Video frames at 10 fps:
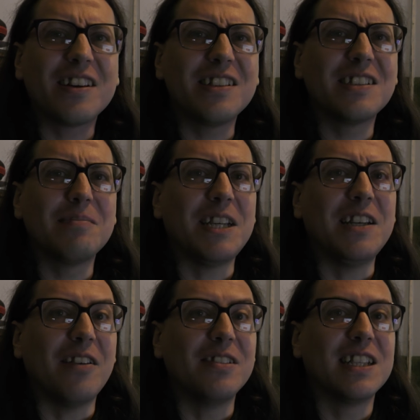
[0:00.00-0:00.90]
harder to
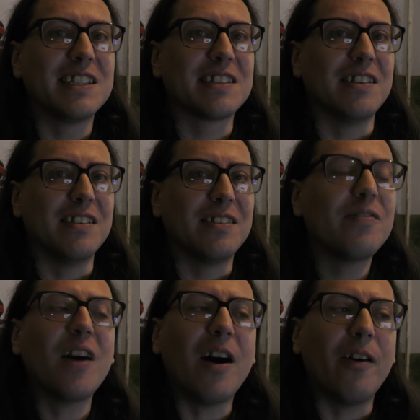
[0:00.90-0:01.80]
be noticed
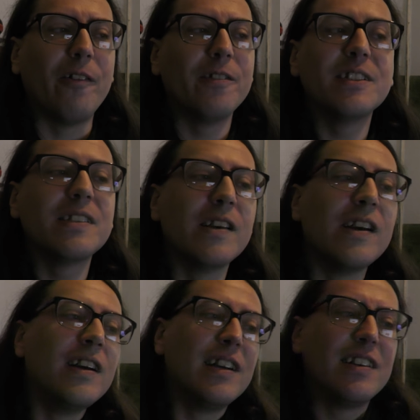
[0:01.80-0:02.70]
and
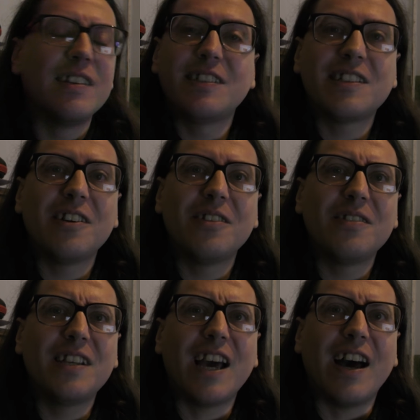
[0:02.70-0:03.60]
found.
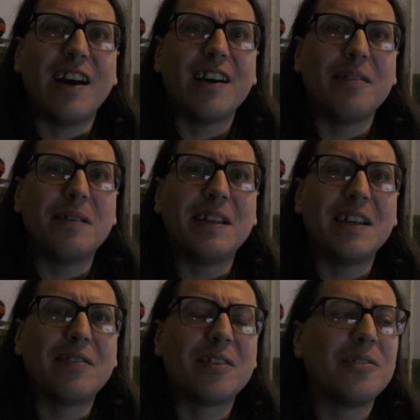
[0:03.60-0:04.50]
So yeah, I
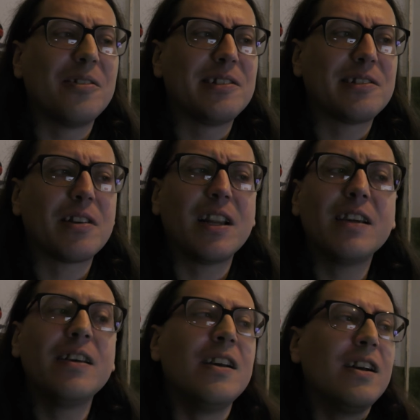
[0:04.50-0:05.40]
mean, if you're
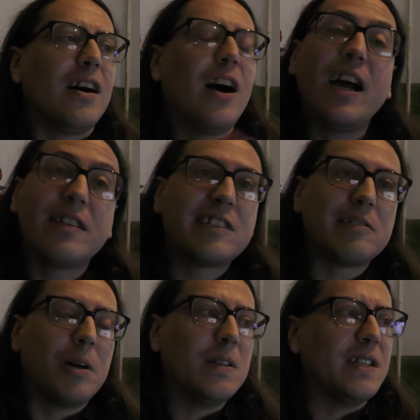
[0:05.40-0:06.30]
struggling, I
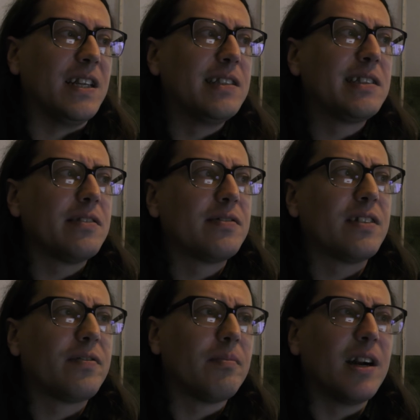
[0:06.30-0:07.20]
have some ideas
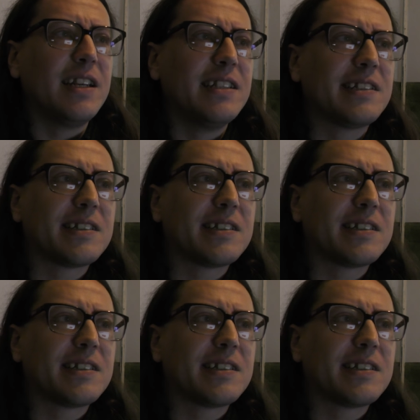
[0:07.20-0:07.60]
of different